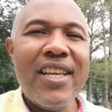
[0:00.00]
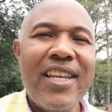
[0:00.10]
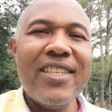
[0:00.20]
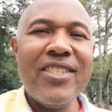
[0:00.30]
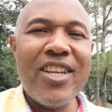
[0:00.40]

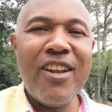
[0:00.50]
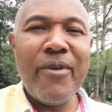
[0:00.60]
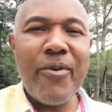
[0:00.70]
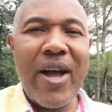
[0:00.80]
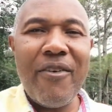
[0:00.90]
Ladies and
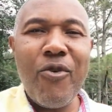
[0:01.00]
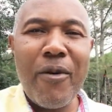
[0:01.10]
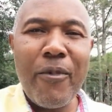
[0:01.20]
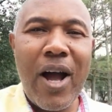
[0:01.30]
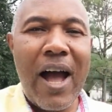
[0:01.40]
gentlemen, we have
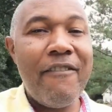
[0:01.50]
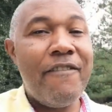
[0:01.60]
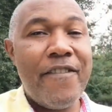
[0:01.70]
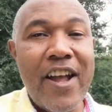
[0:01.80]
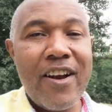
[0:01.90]
a
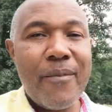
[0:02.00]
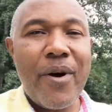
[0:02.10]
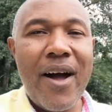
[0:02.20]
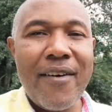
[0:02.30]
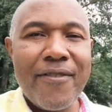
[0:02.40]
very
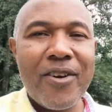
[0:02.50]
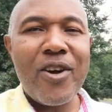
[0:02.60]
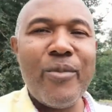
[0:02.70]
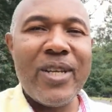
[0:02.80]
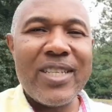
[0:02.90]
powerful
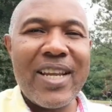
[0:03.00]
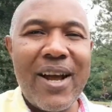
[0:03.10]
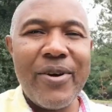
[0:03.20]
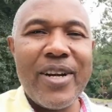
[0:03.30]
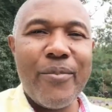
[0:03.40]
community
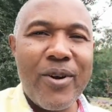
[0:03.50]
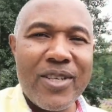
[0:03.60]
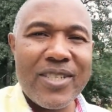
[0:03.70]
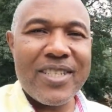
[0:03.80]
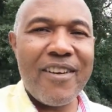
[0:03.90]
that we're in the
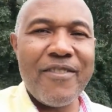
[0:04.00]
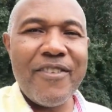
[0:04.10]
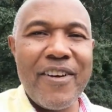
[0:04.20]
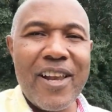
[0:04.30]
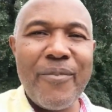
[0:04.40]
process of
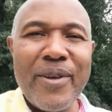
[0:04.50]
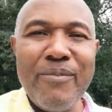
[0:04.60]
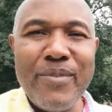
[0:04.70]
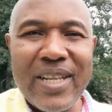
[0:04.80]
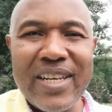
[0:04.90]

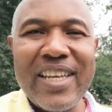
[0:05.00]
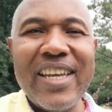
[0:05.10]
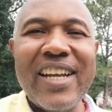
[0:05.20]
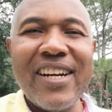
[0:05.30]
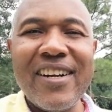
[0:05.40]
developing, building
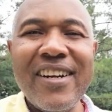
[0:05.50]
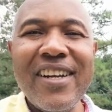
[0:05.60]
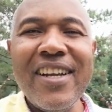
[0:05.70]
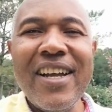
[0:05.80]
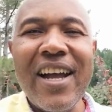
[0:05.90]
here.
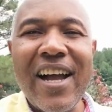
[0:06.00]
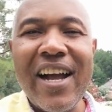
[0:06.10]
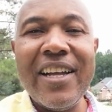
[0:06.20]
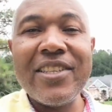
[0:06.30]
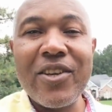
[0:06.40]

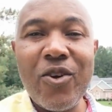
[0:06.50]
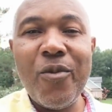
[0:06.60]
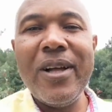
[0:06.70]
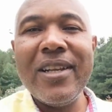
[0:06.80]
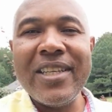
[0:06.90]
It's
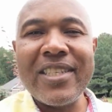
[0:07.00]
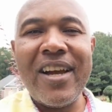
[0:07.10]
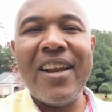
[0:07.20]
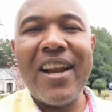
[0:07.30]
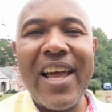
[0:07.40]
global, it's
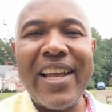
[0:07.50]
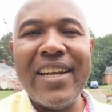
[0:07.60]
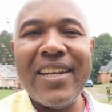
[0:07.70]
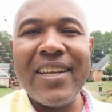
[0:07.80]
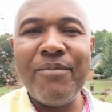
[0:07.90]

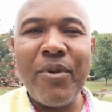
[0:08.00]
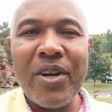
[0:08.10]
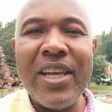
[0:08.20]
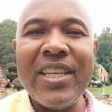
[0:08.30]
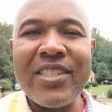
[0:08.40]
online,
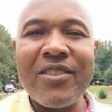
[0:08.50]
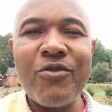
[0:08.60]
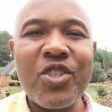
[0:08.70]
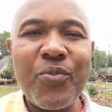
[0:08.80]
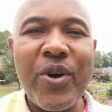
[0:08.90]
but it's
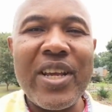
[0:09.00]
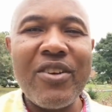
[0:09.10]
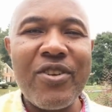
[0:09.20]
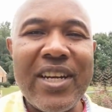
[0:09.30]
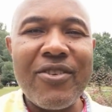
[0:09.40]

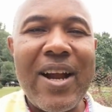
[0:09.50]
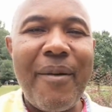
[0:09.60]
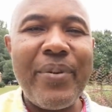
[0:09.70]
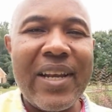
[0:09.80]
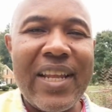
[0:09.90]
spreading really
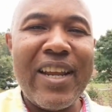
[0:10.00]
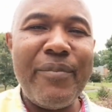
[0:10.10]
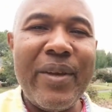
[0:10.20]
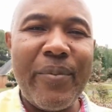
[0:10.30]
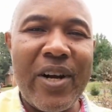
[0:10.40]
rapidly,
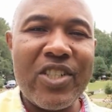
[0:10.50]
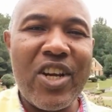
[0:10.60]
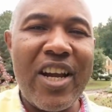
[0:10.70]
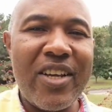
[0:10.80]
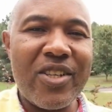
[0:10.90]
and people are
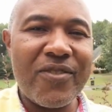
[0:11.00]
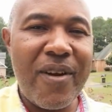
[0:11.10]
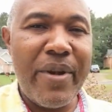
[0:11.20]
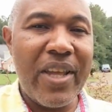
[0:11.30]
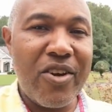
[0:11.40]
joining us
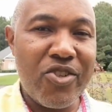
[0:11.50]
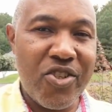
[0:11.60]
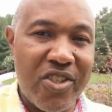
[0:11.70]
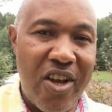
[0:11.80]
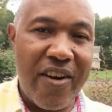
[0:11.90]
from many
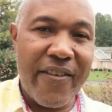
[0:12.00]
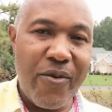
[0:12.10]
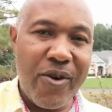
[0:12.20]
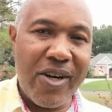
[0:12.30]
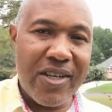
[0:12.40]
countries all over
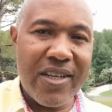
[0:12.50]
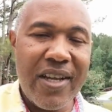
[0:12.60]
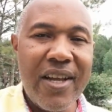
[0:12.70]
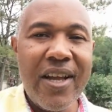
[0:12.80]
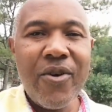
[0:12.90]
the world.
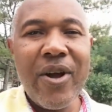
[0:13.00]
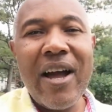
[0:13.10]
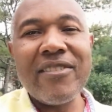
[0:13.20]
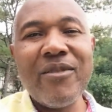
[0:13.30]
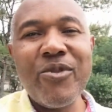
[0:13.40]
We
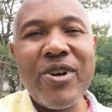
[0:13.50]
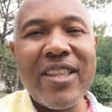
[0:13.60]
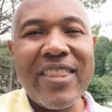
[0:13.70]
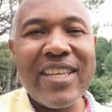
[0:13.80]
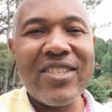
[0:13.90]
have some
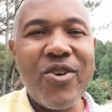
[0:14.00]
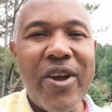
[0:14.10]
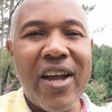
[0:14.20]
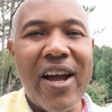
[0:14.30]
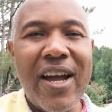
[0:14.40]
great things
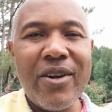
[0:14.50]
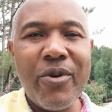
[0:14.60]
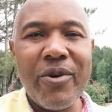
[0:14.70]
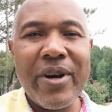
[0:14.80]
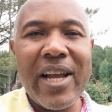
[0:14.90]
going on
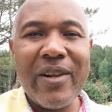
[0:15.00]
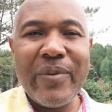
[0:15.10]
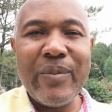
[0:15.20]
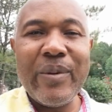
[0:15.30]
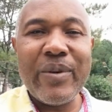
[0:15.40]
where we're
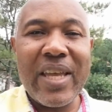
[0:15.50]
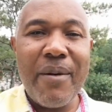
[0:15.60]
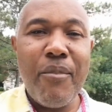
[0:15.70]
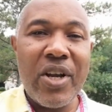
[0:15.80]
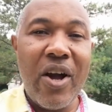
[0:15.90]
helping people to
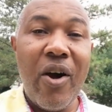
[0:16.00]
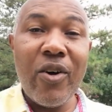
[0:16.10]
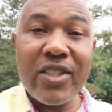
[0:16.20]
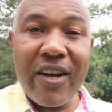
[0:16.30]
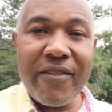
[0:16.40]
get money
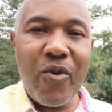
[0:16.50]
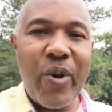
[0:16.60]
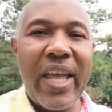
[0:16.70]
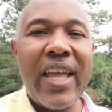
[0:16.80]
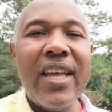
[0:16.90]
out of the
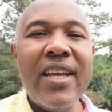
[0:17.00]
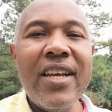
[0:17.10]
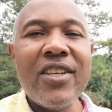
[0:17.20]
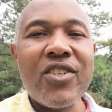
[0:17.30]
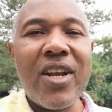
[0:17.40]
way
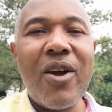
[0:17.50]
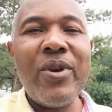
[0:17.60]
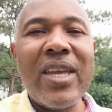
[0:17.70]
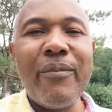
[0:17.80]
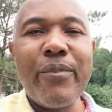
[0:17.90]
so that
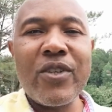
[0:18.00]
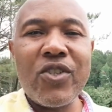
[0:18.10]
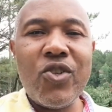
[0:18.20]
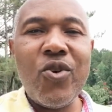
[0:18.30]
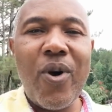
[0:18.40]
we can
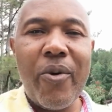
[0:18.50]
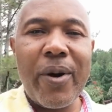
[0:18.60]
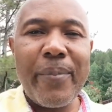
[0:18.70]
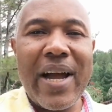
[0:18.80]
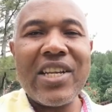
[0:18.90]
pursue what
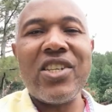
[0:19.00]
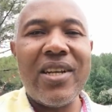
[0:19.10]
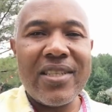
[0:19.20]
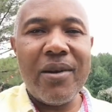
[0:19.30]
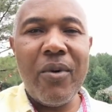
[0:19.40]
we're
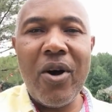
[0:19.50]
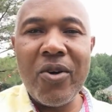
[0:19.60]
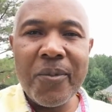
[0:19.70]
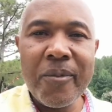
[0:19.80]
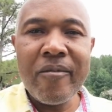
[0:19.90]
passionate
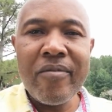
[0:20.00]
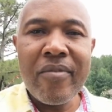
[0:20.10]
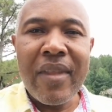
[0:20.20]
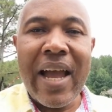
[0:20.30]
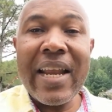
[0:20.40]
about
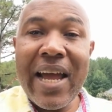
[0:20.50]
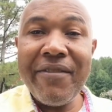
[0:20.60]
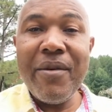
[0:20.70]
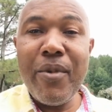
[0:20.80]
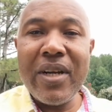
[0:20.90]
and
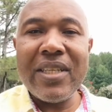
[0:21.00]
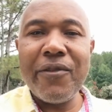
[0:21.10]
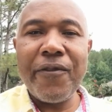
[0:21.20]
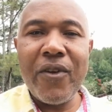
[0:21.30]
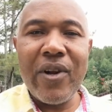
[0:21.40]
have the money
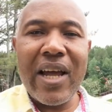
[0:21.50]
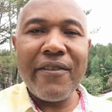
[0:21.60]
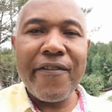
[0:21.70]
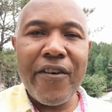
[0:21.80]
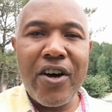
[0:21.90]
to fuel
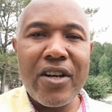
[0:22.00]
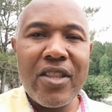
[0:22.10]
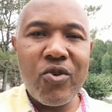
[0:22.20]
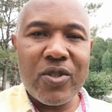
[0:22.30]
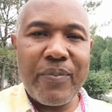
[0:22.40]
and
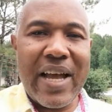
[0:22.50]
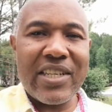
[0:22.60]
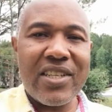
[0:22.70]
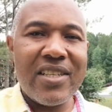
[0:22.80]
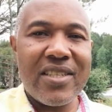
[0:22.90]
fund those
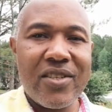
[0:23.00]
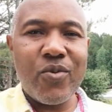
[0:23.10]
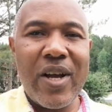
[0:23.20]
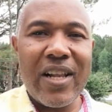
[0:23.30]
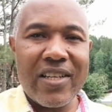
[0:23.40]
passions
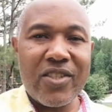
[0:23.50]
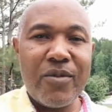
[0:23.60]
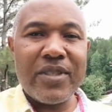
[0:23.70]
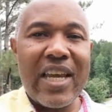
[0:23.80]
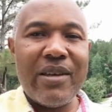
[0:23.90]
as well. Because
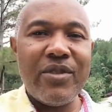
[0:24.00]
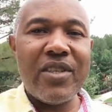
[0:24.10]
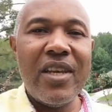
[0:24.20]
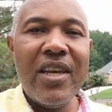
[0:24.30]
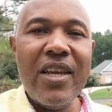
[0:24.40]

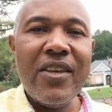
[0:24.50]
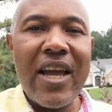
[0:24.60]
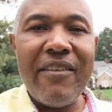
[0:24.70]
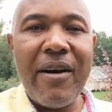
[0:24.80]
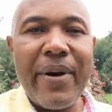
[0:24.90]
sometimes
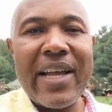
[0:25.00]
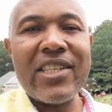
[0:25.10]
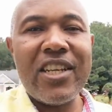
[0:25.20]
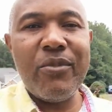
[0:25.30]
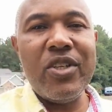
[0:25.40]
you have a
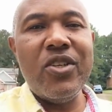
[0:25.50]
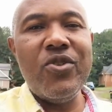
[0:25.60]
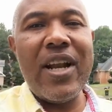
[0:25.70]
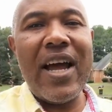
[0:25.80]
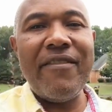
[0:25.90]
passion, but you
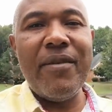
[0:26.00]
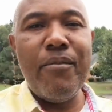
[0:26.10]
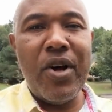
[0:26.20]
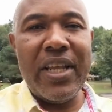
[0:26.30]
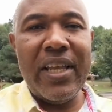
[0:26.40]
do not have the
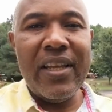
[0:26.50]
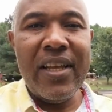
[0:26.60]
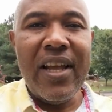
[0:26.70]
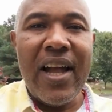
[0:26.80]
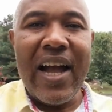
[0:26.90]
money.
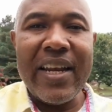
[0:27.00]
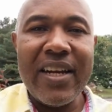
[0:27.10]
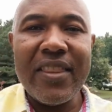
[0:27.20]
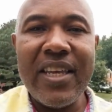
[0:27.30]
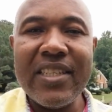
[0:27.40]
And
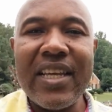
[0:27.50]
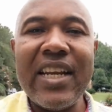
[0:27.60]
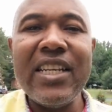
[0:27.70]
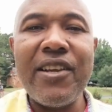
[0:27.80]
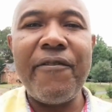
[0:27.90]
there are things
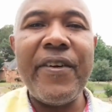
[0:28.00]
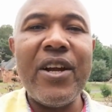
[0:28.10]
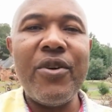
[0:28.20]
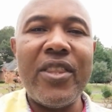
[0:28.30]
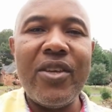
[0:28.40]
that
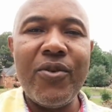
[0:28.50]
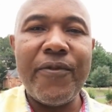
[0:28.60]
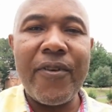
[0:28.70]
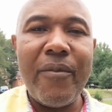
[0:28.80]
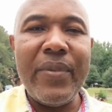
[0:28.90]
interfere with you
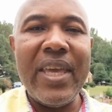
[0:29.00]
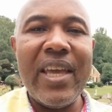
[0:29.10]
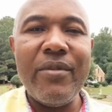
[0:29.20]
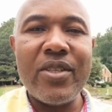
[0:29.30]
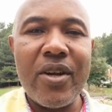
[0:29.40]
from
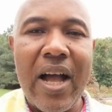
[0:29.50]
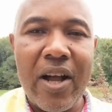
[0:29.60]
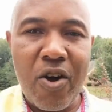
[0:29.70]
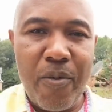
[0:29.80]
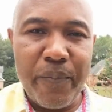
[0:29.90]
being able to
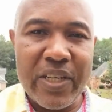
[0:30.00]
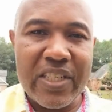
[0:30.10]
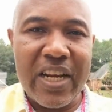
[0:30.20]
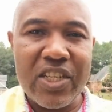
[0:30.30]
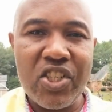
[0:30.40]

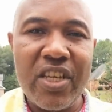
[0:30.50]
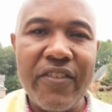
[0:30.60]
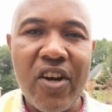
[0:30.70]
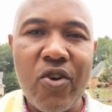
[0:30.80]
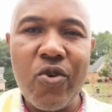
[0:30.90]
accomplish and
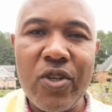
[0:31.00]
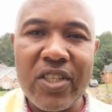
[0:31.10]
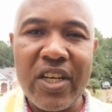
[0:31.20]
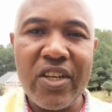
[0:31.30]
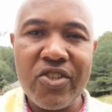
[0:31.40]
achieve your
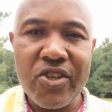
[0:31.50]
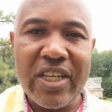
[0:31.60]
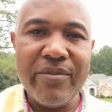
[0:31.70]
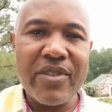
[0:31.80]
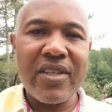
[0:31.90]
goals and your
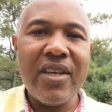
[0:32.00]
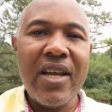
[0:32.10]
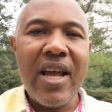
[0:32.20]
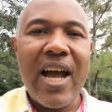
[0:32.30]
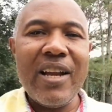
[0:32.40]
dreams
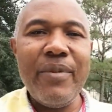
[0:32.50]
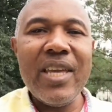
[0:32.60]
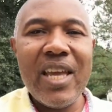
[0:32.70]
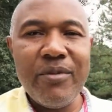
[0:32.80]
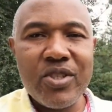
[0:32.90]
and
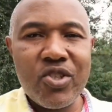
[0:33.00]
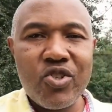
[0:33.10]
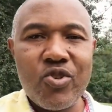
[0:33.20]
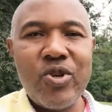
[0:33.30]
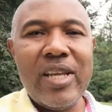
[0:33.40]
being able to
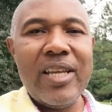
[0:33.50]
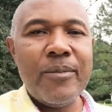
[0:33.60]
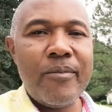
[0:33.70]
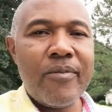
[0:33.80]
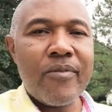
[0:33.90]
truly
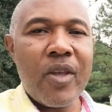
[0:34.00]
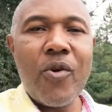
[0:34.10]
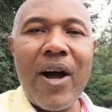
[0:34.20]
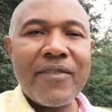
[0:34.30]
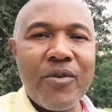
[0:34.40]

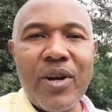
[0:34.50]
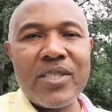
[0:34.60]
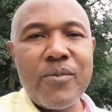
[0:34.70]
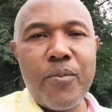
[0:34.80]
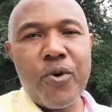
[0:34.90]
go after
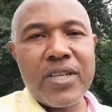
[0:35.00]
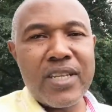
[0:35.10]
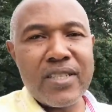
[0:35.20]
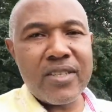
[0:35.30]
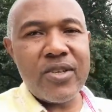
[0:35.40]
what's
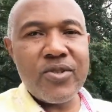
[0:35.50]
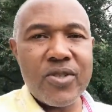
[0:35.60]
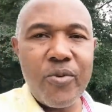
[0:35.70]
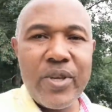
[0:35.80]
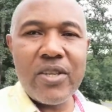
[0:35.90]
important to you.
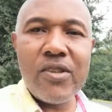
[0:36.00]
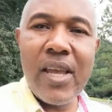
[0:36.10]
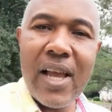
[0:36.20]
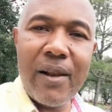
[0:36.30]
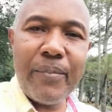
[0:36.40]
So we
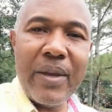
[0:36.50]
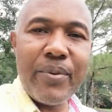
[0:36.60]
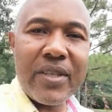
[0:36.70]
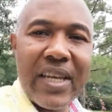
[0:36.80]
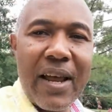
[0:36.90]
help
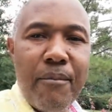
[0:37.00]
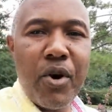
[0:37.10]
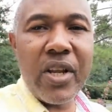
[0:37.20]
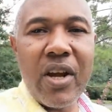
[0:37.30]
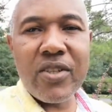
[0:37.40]
people to get
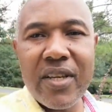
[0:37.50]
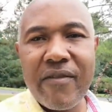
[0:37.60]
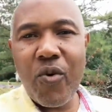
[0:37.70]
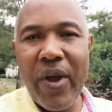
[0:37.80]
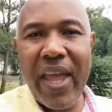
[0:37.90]
money out
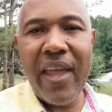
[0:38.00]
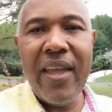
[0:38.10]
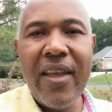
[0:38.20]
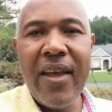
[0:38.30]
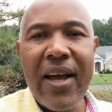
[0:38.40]
of the way.